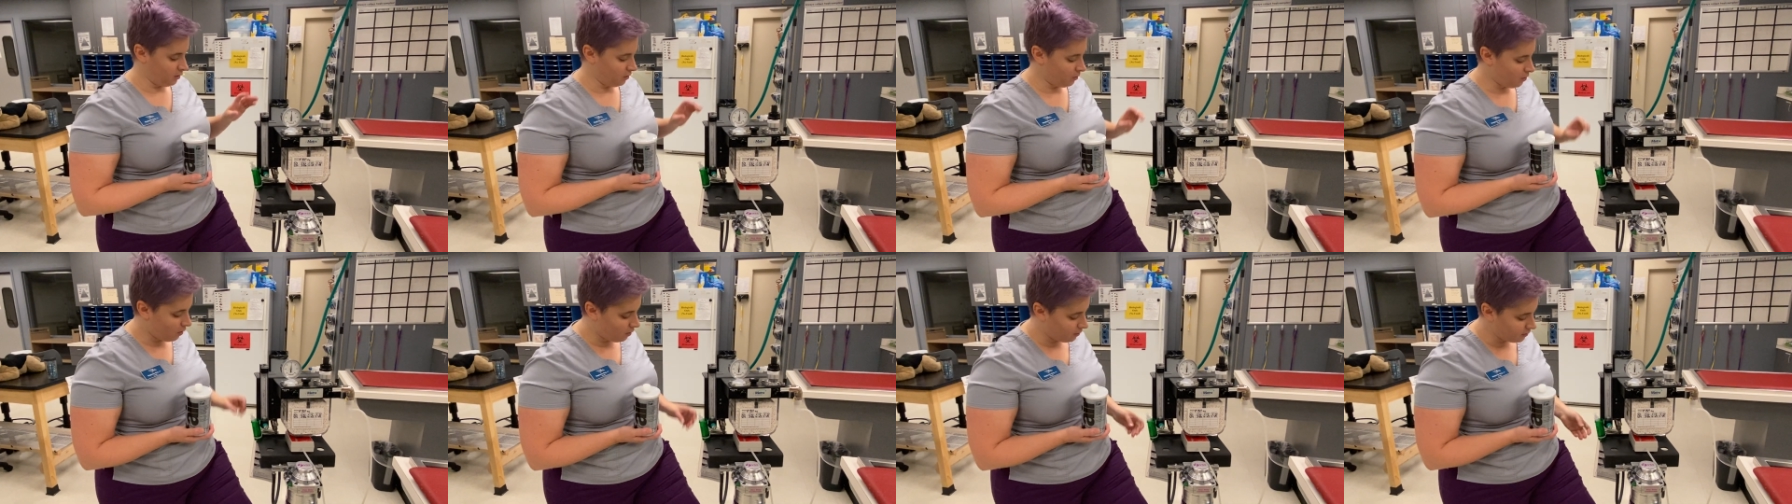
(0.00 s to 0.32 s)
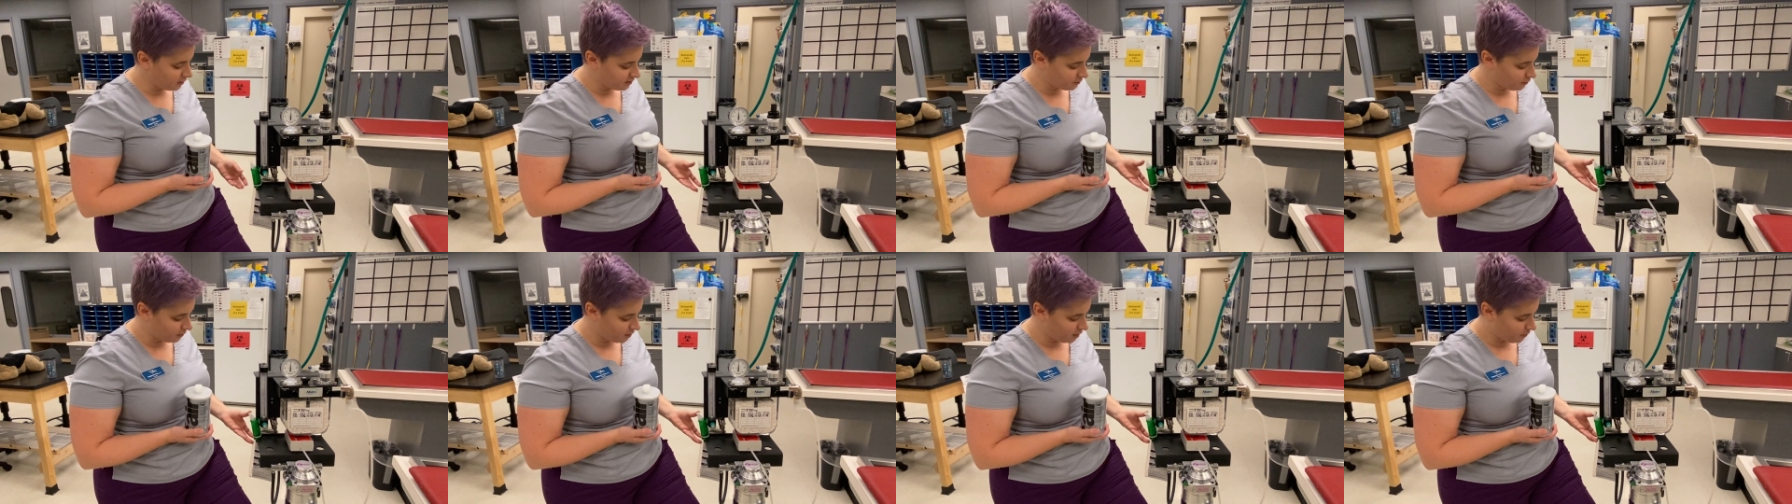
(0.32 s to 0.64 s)
You
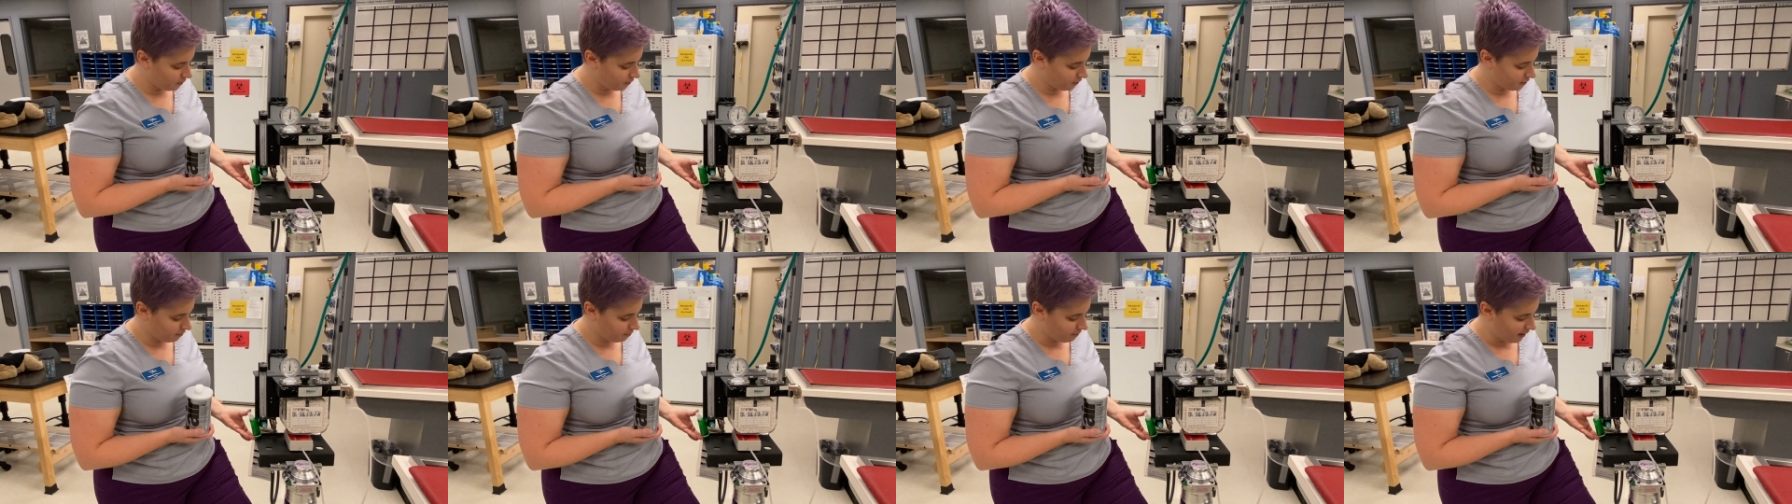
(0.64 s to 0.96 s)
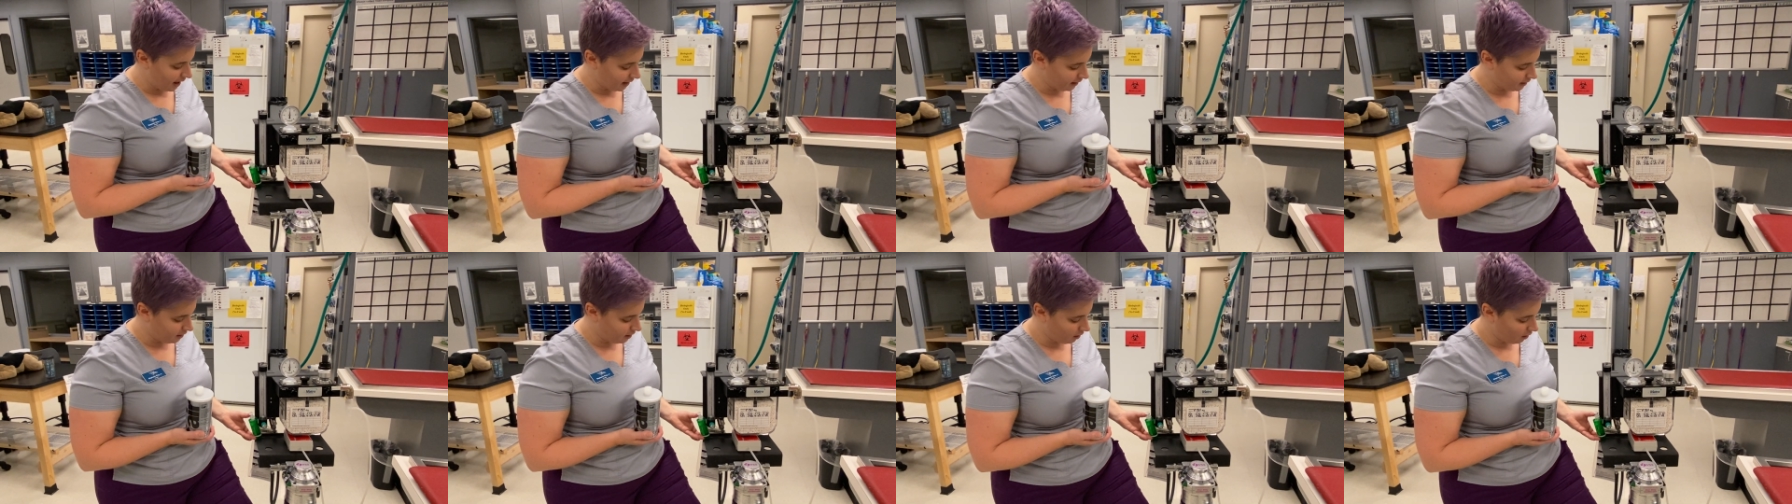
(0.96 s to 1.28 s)
always want to put it
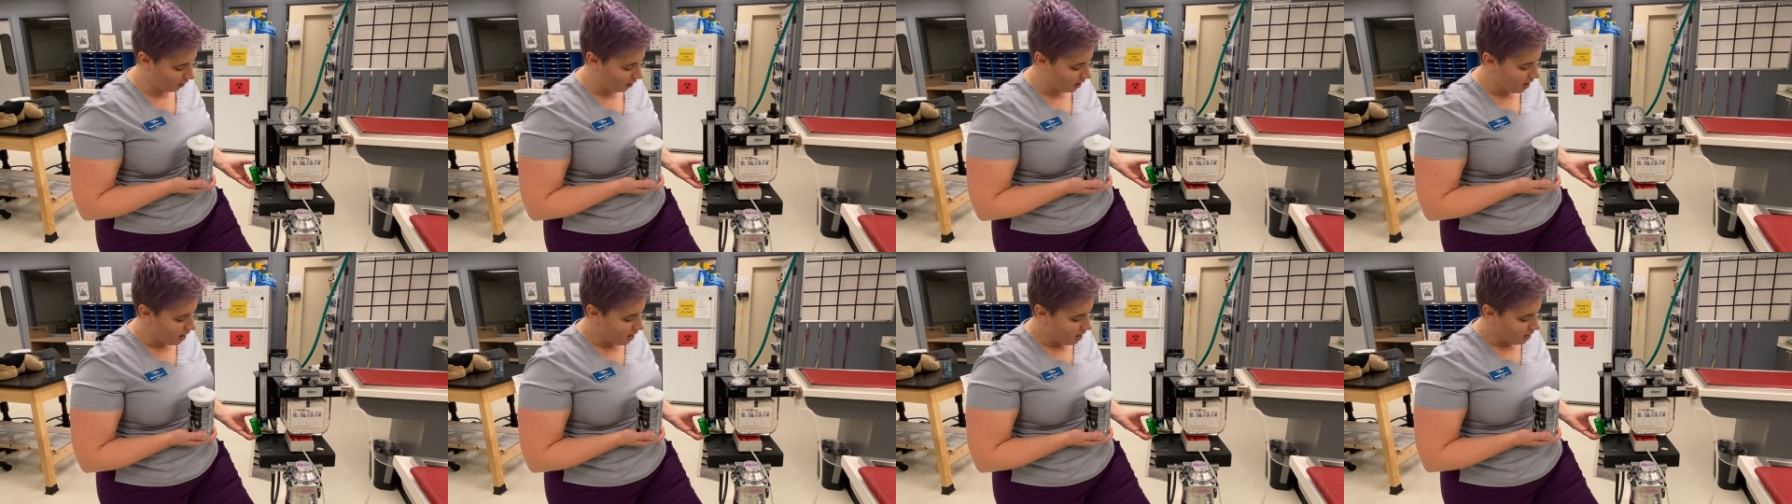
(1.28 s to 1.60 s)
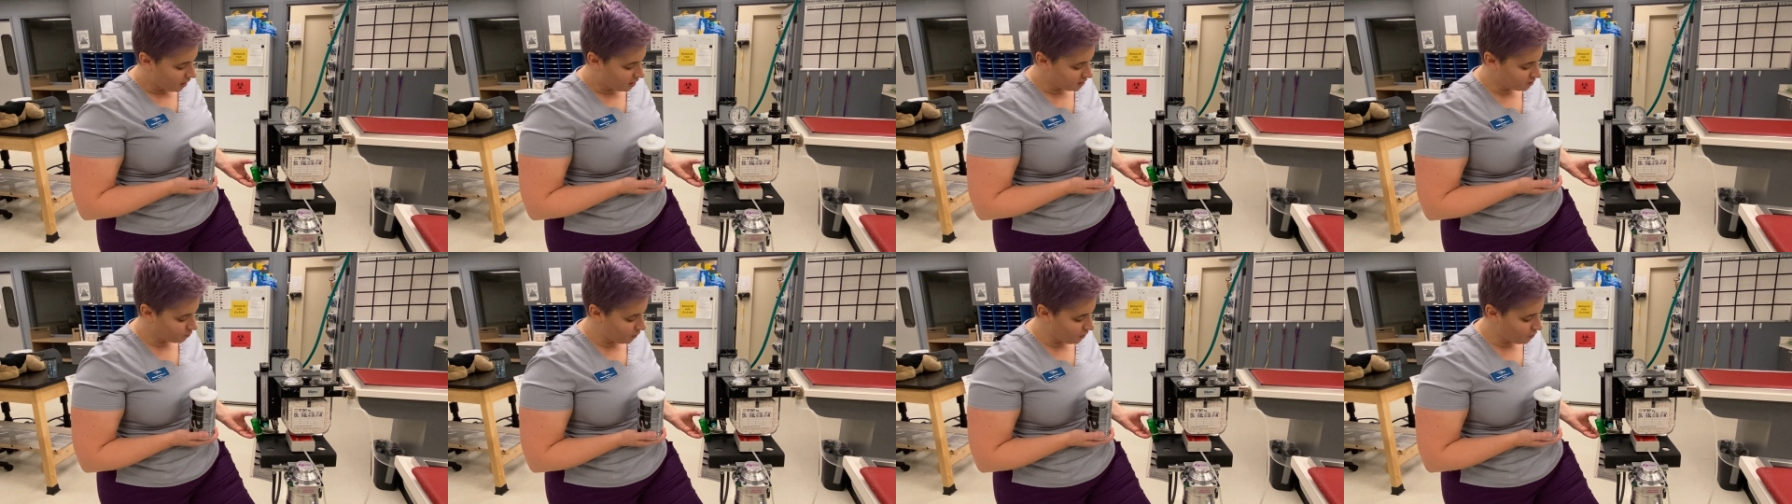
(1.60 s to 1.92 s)
back here
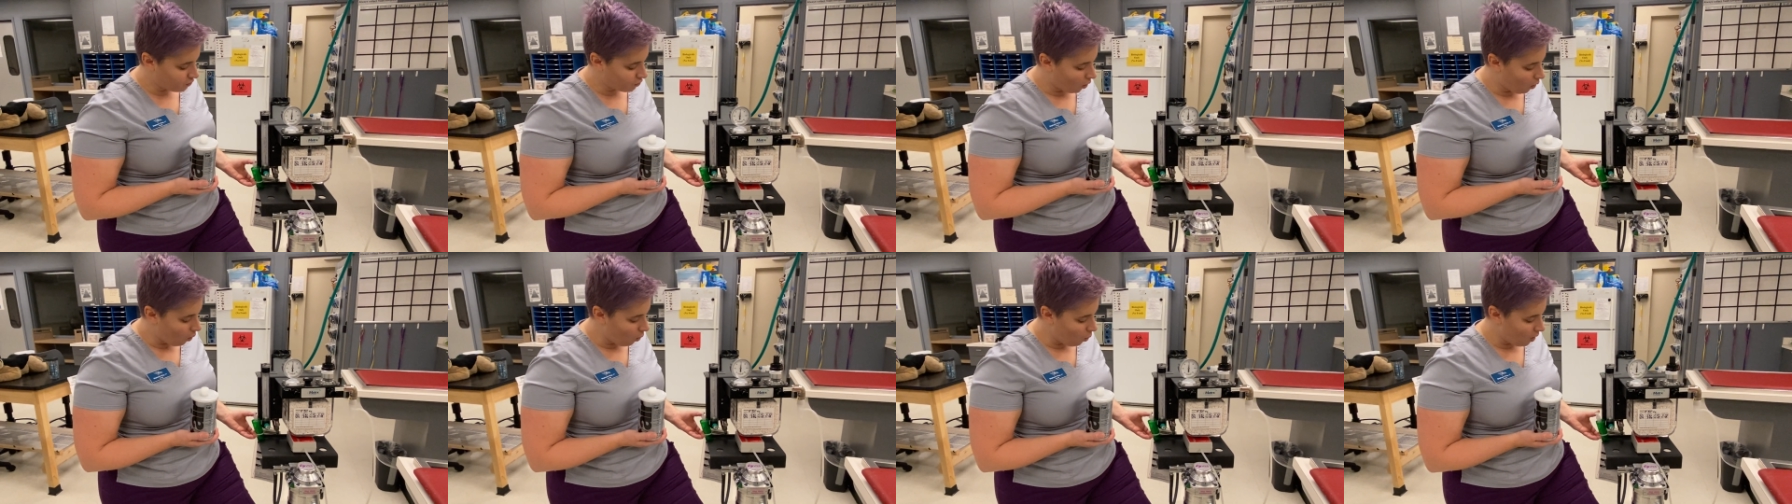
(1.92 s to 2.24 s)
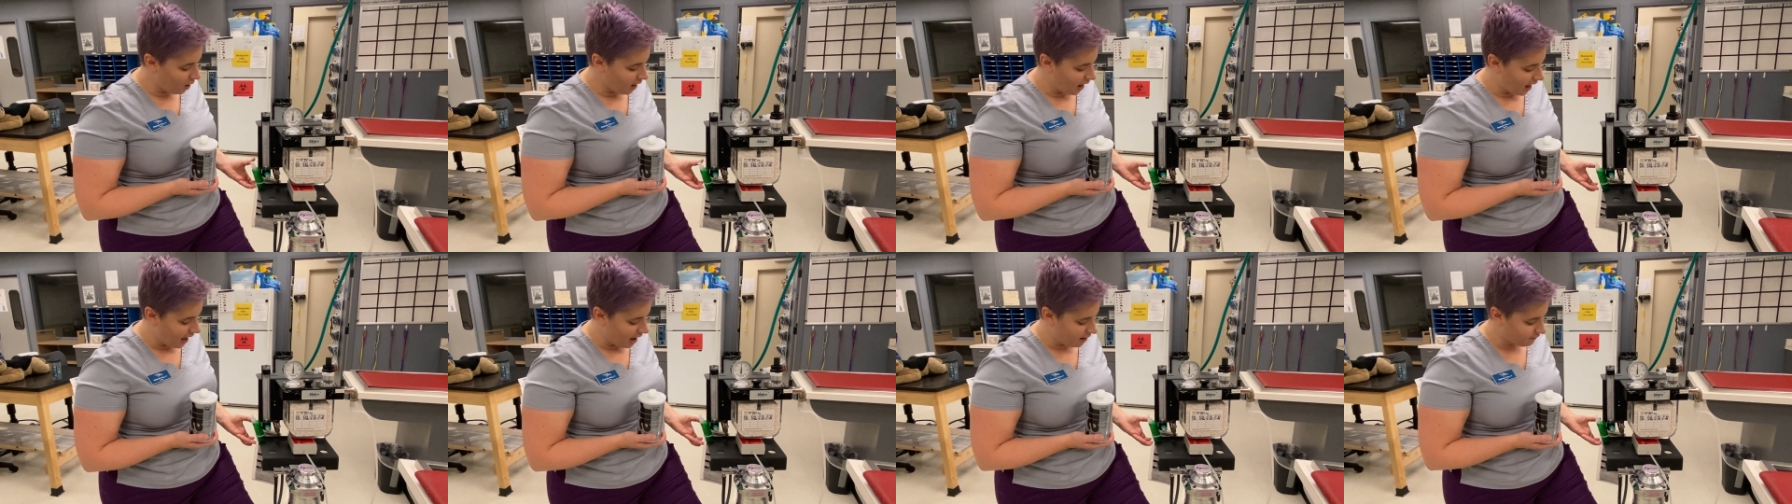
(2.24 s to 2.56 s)
because we don't
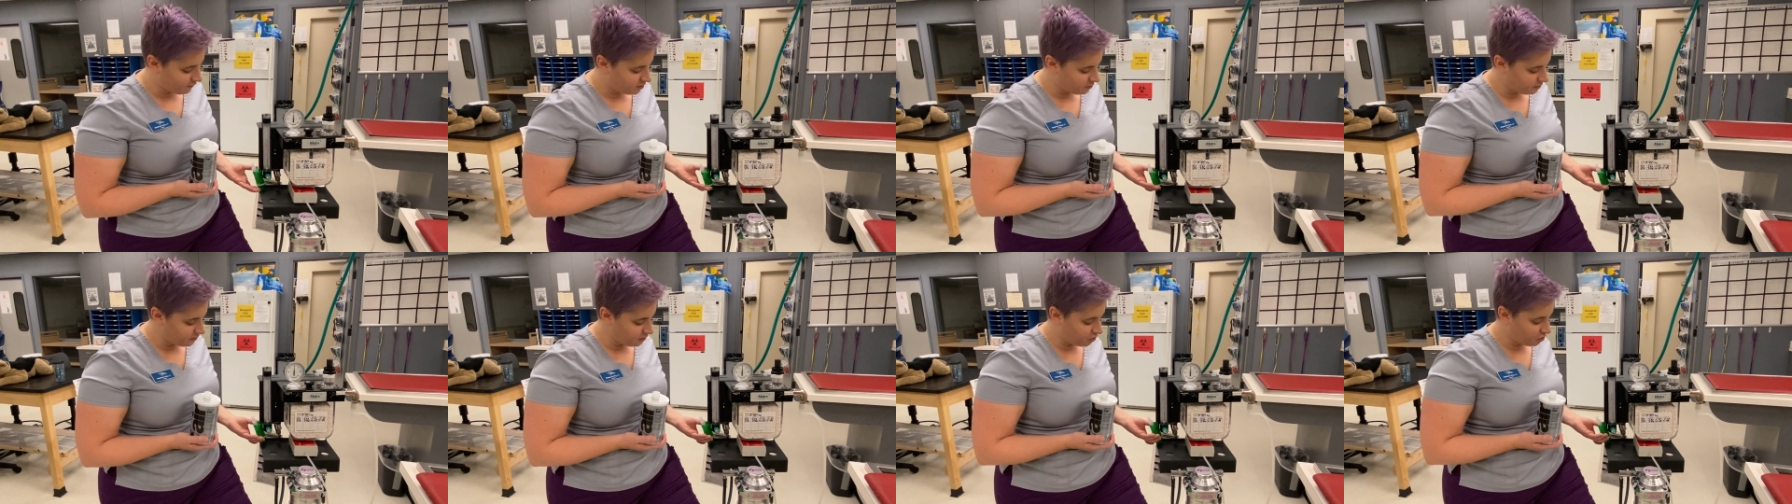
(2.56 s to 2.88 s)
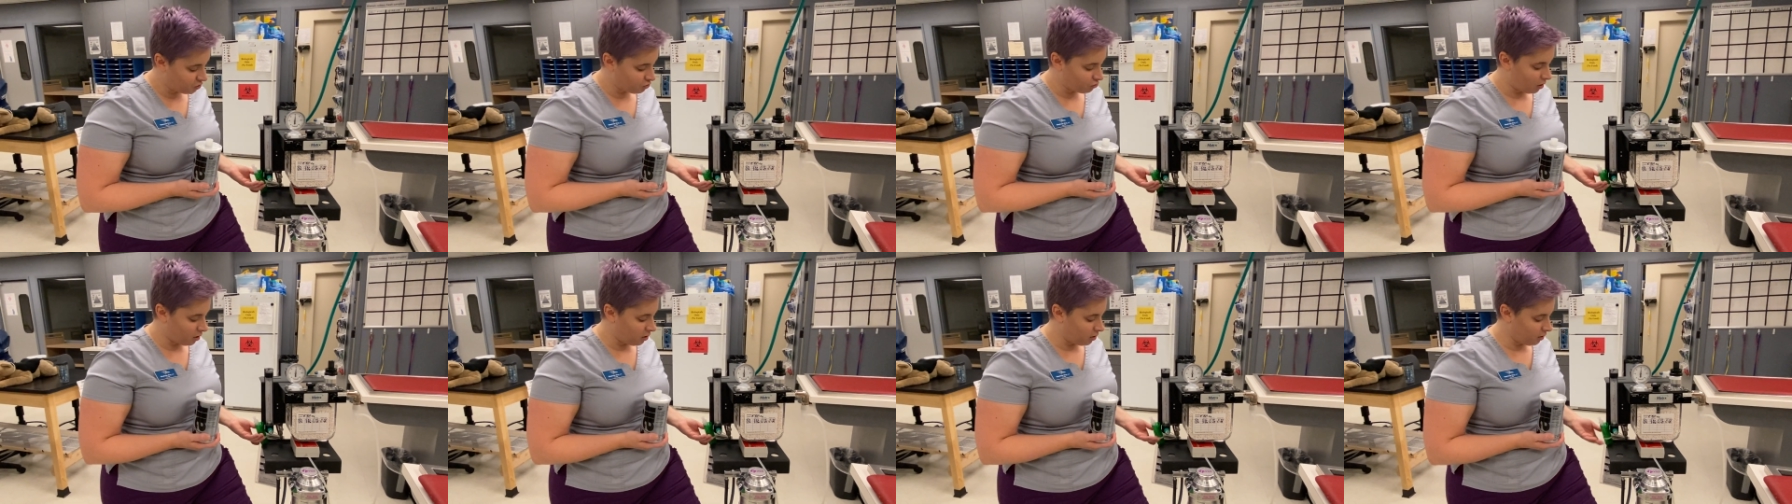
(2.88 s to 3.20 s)
want to have to be
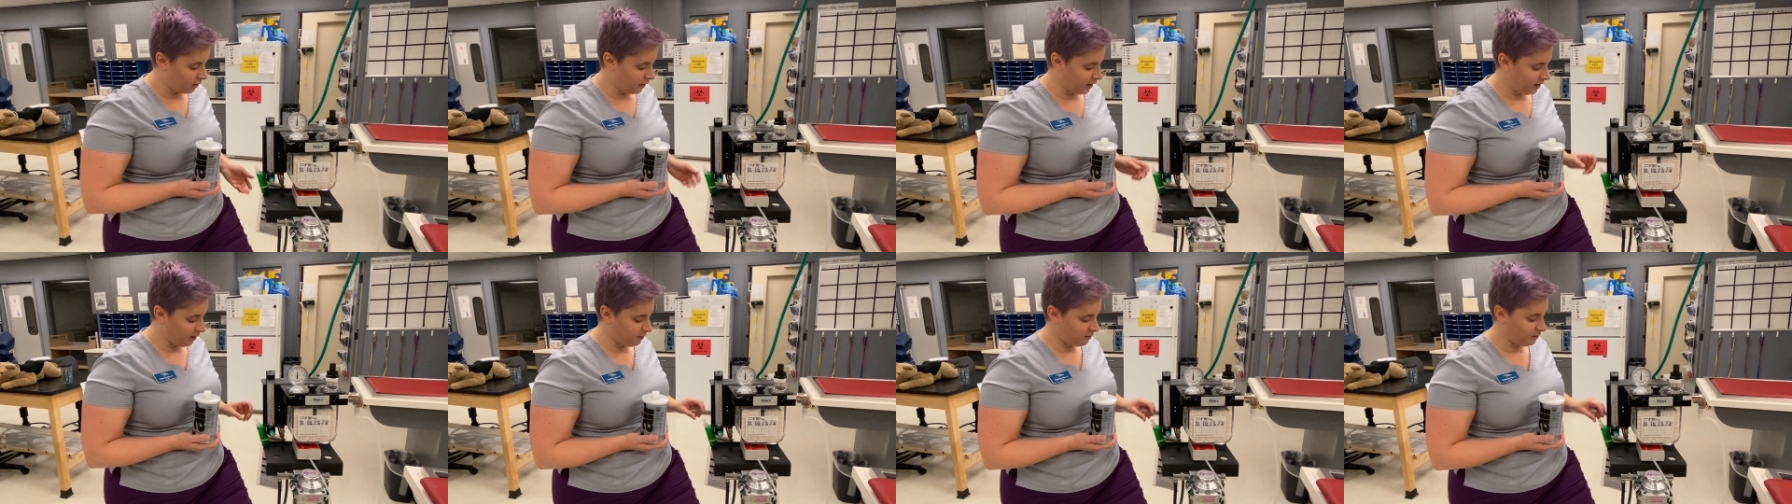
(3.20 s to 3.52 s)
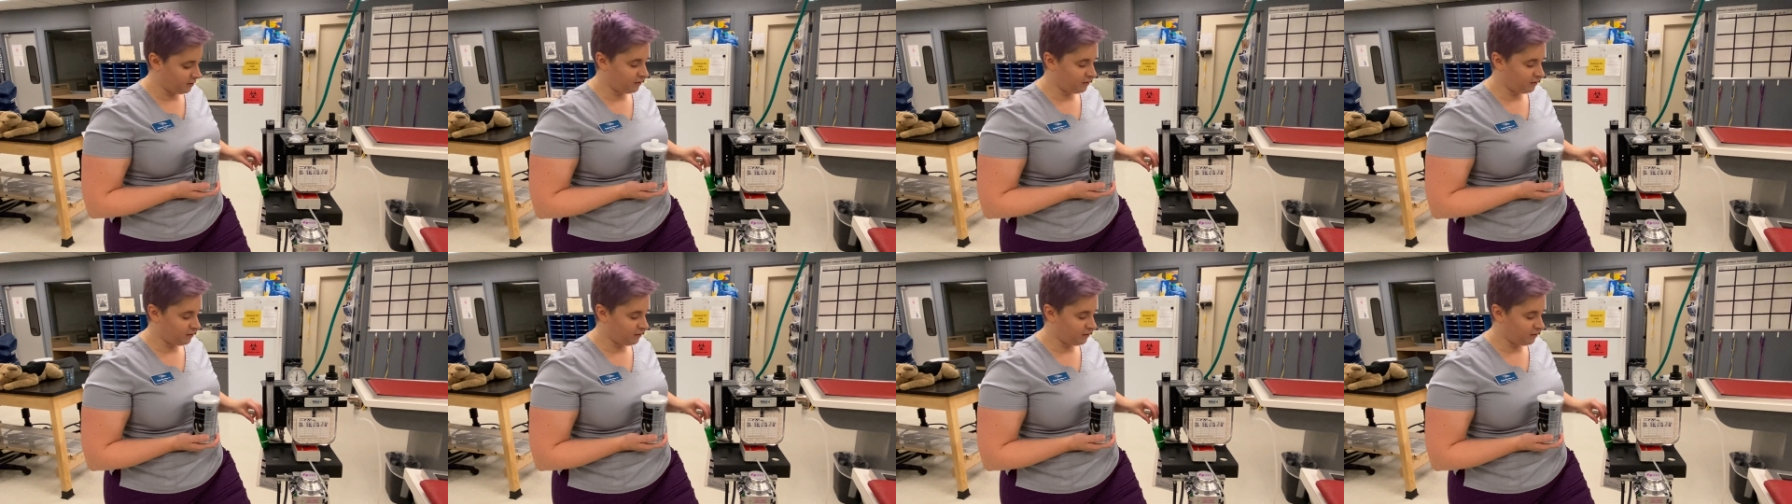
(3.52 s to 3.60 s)
struggling